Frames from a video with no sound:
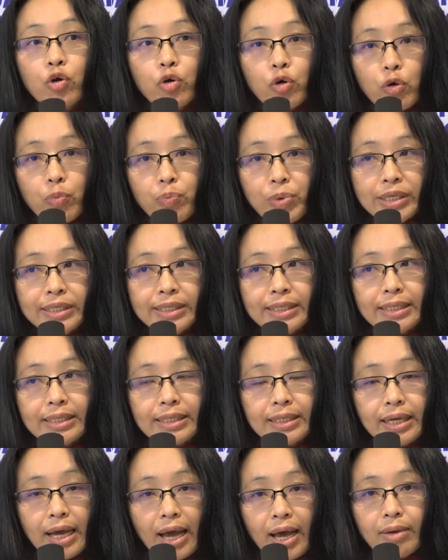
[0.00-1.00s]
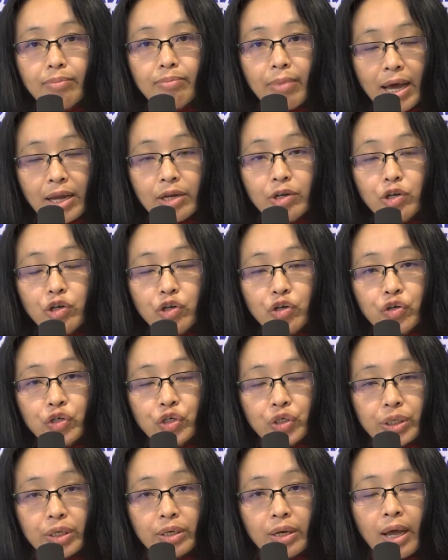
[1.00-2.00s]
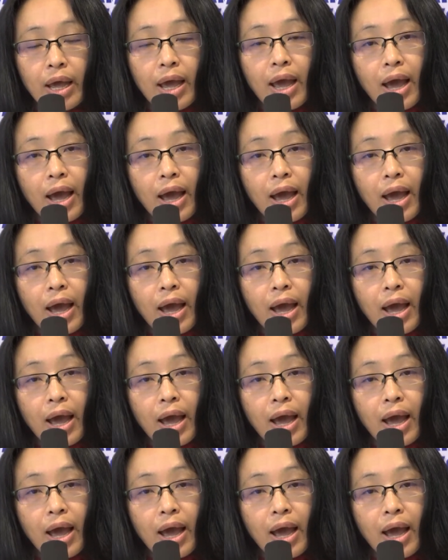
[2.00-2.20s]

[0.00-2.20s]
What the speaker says: obesity and malnutrition